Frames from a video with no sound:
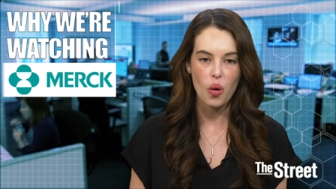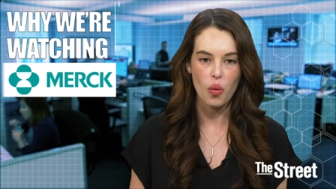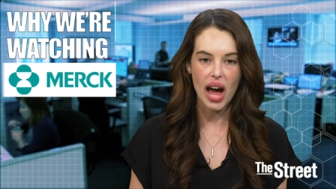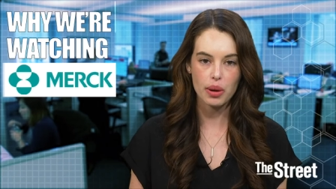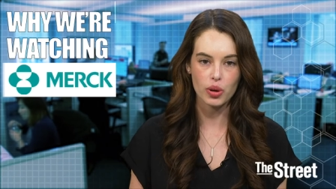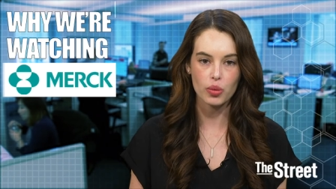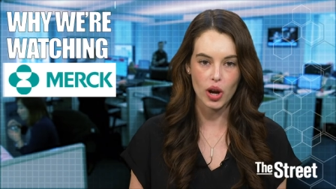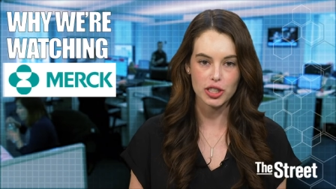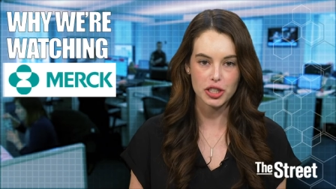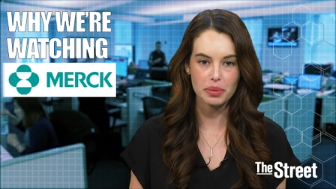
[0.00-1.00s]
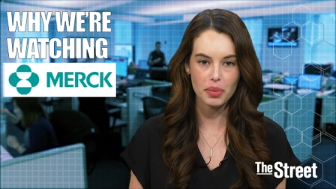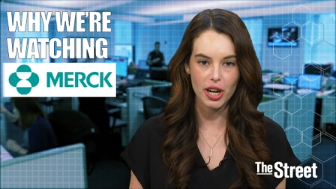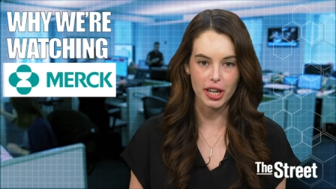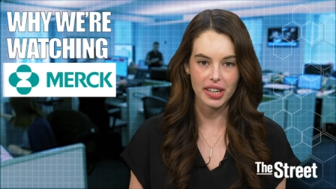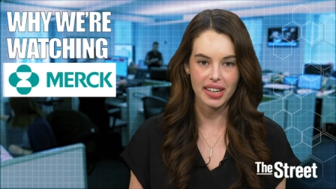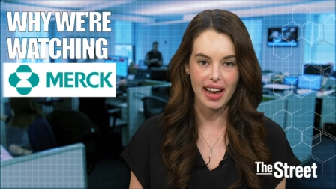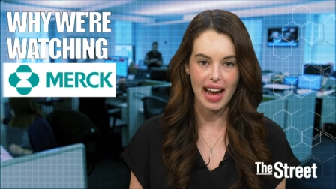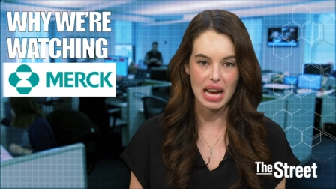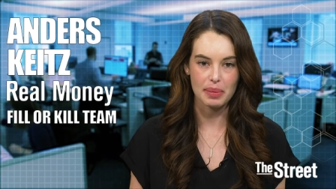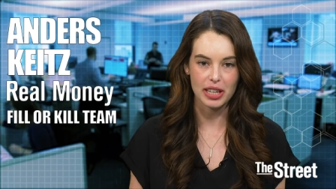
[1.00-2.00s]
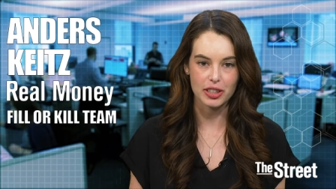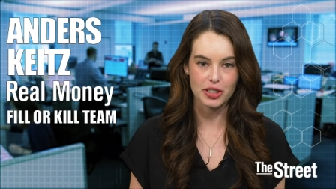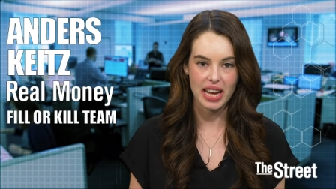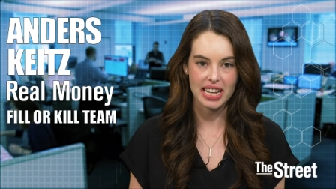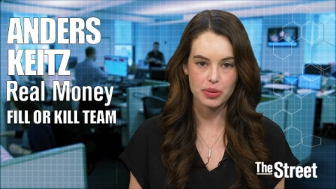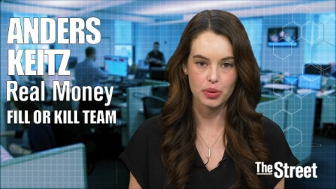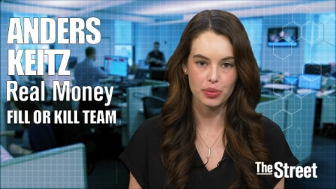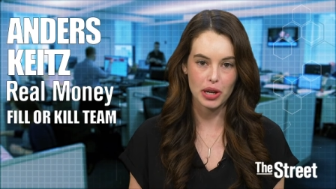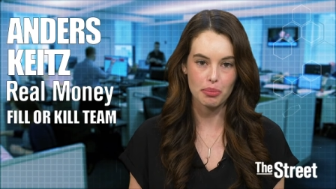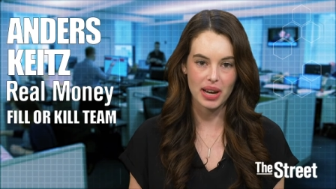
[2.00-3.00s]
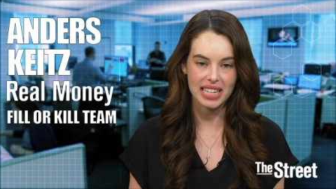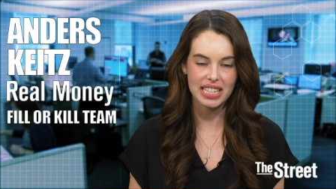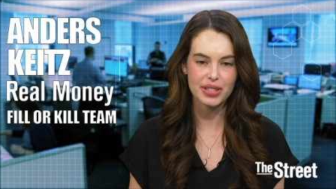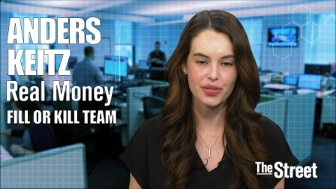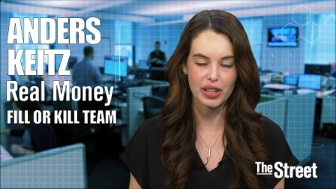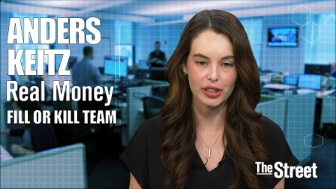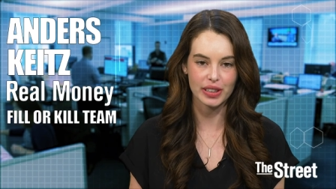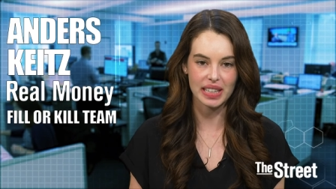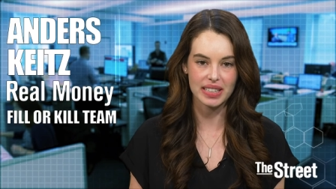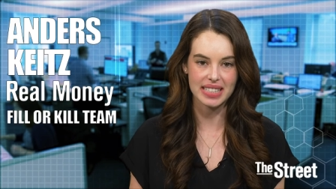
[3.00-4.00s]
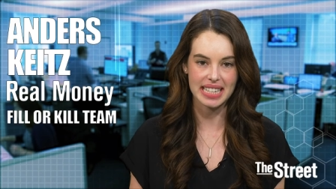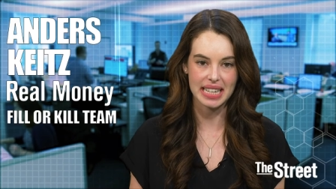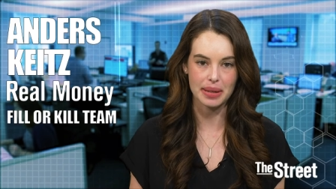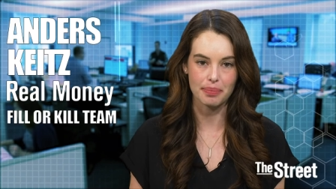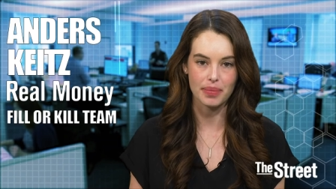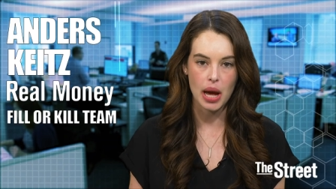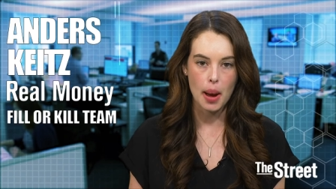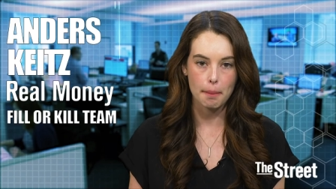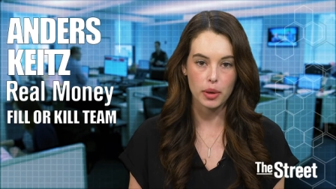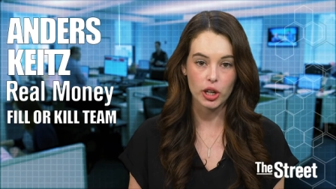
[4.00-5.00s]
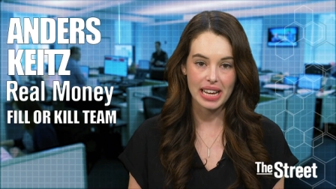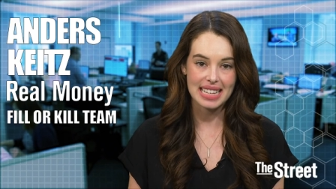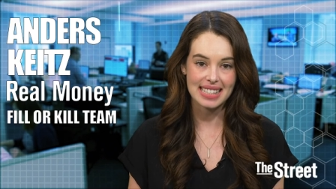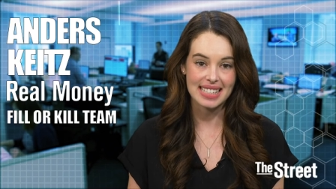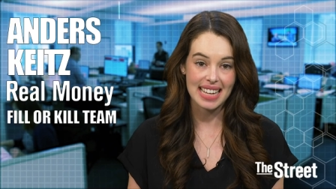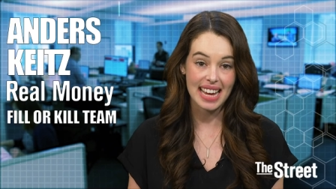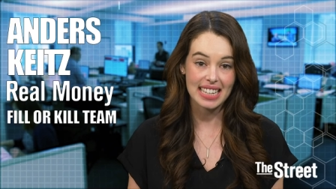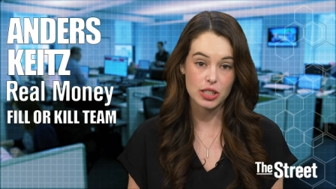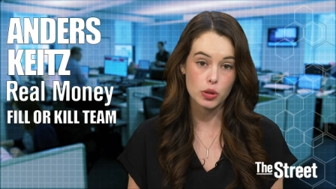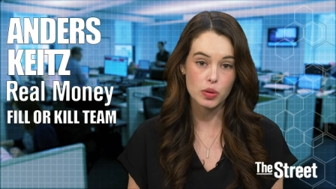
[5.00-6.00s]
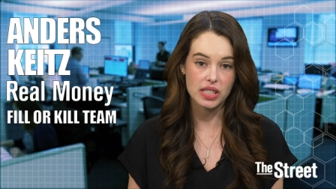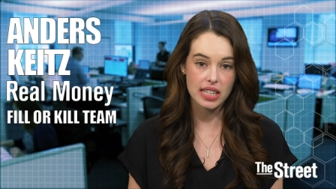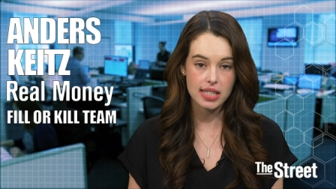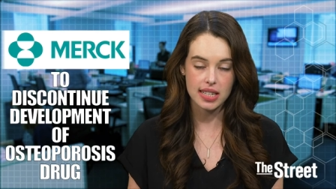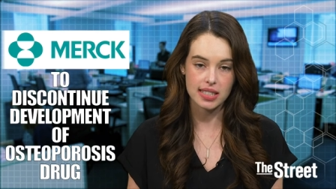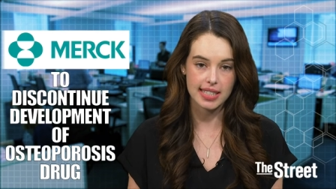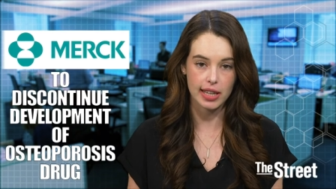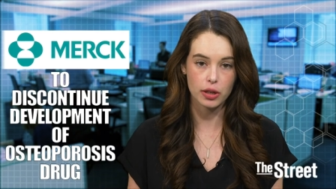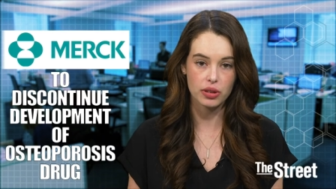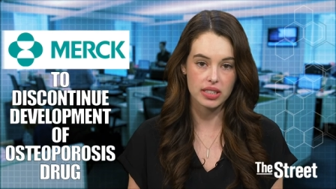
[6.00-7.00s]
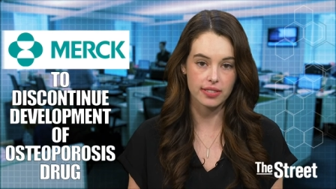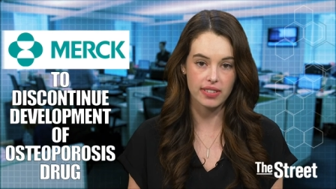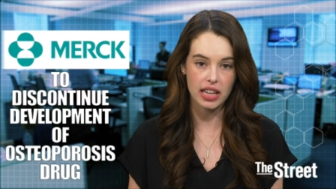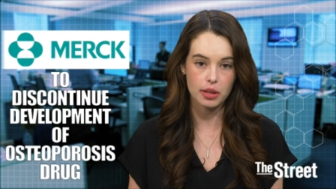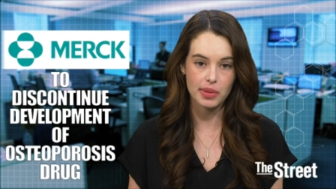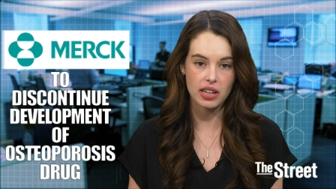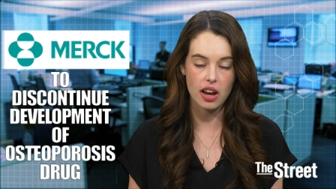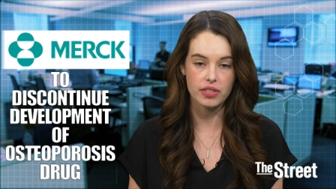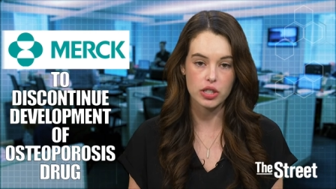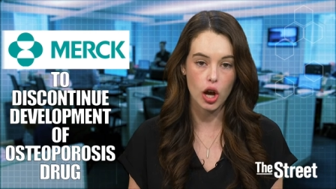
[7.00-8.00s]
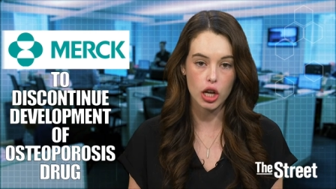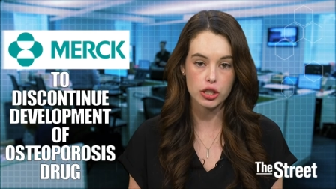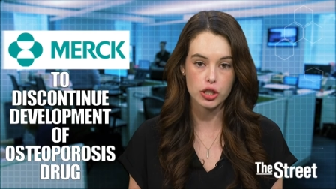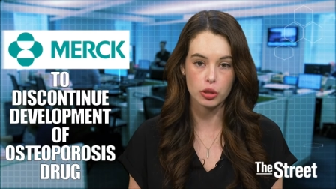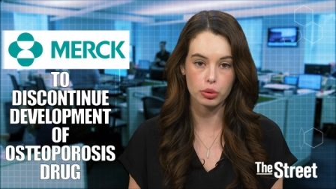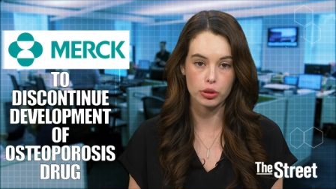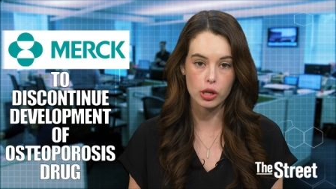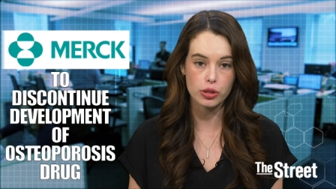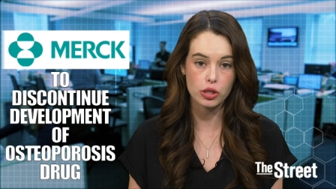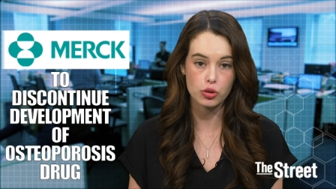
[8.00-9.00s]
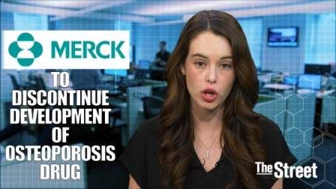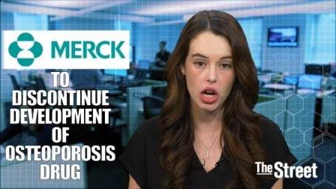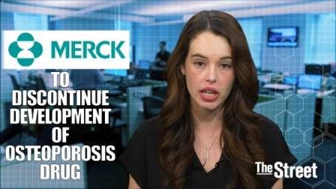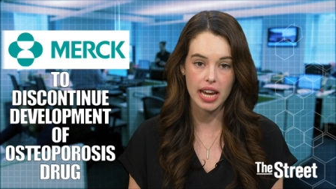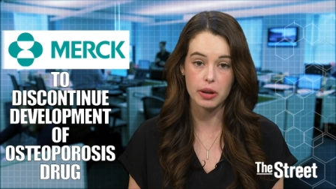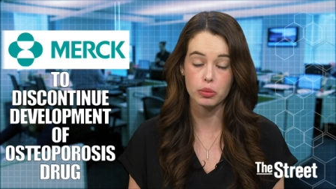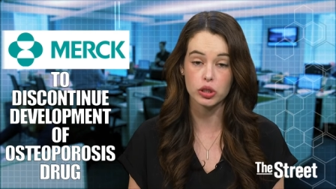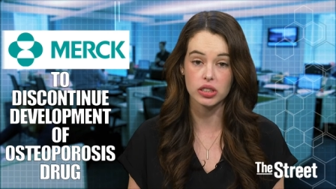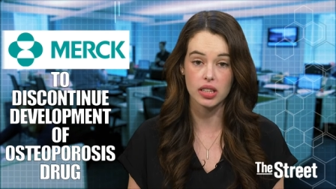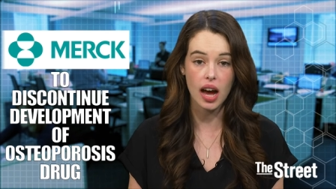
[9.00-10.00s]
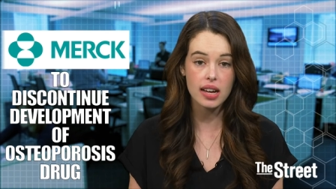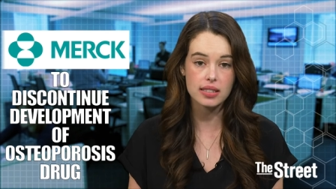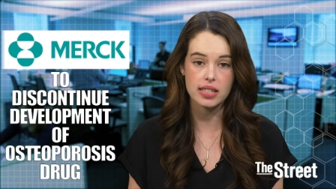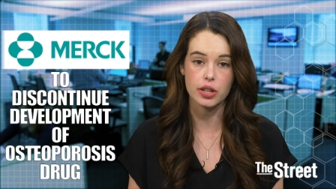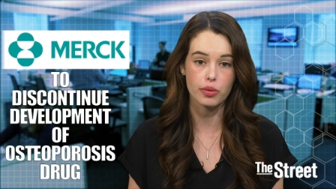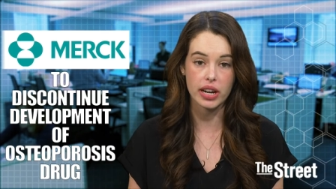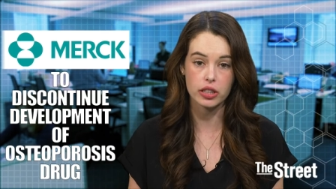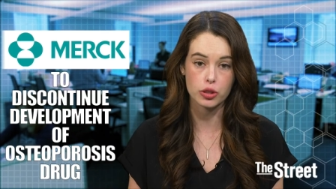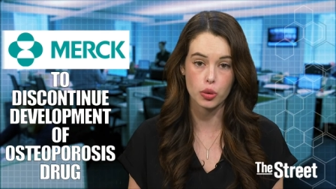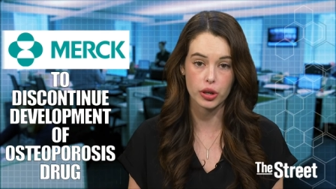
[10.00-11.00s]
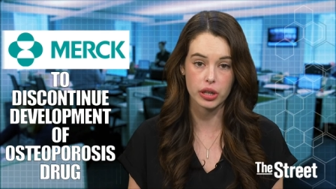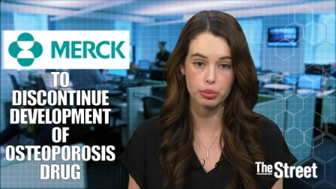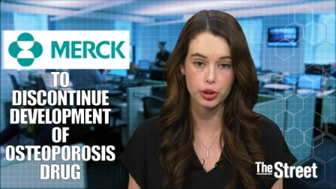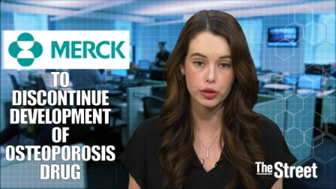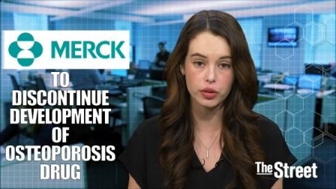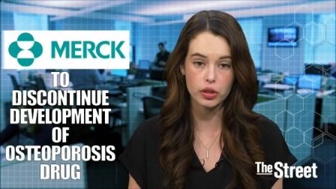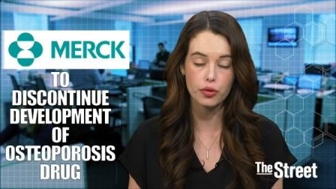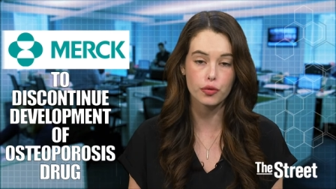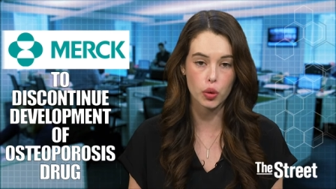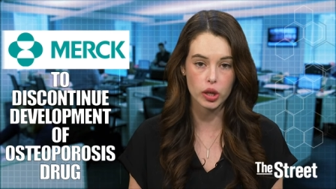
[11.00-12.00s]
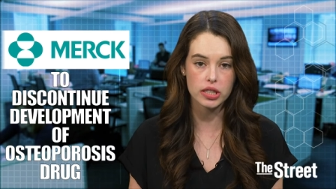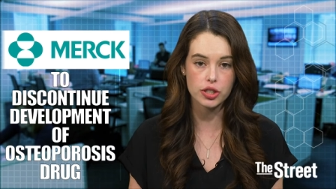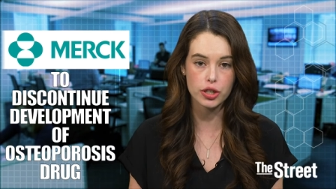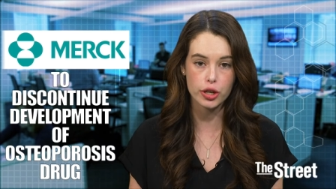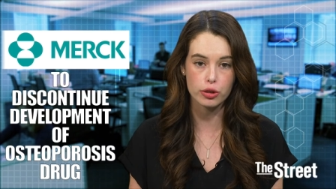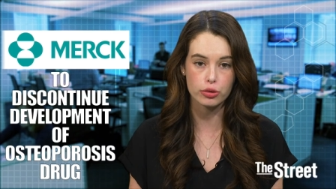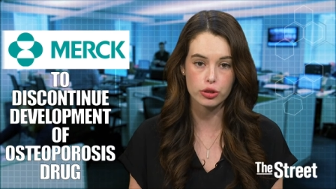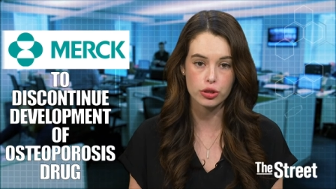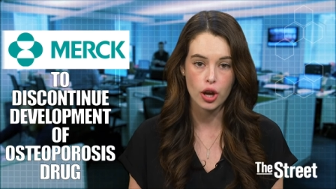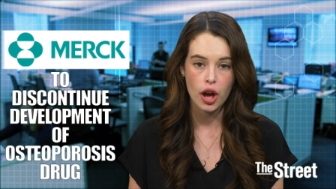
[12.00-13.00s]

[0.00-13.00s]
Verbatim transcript: Why we're watching Merck. I'm Anders Keitz with Real Money's Fill or Kill team. Merck has decided to discontinue the development of its osteoporosis drug and will not seek regulatory approval for its use.